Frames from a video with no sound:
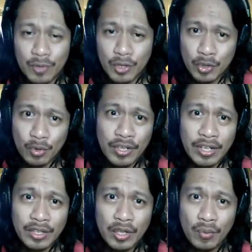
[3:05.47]
sure
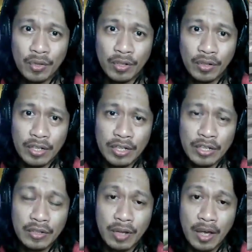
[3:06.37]
that you will
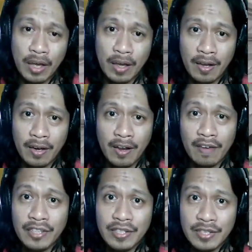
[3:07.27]

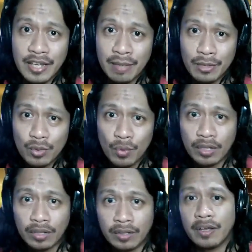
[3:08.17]
love this game as
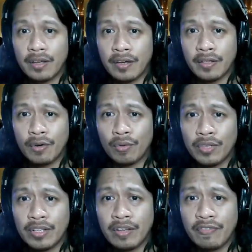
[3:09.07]
well. The
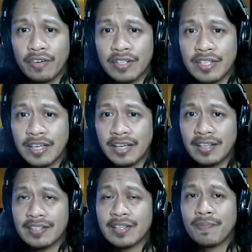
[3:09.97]
only difference
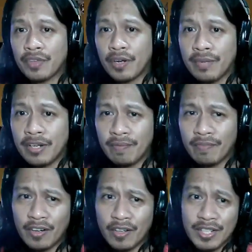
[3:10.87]
is terminal
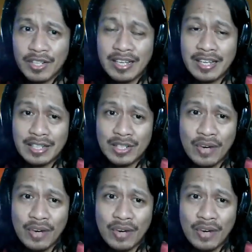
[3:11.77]
velocity is